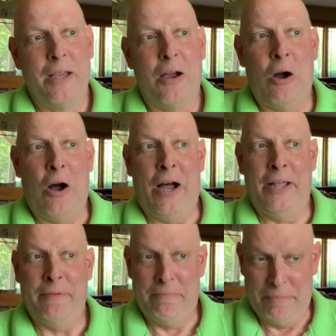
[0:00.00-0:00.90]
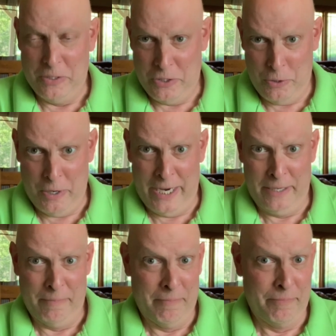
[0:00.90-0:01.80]
on, do
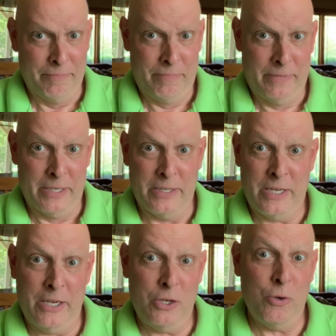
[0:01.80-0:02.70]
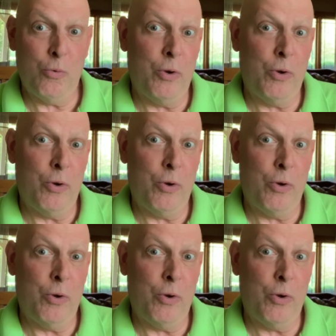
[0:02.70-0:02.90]
I continue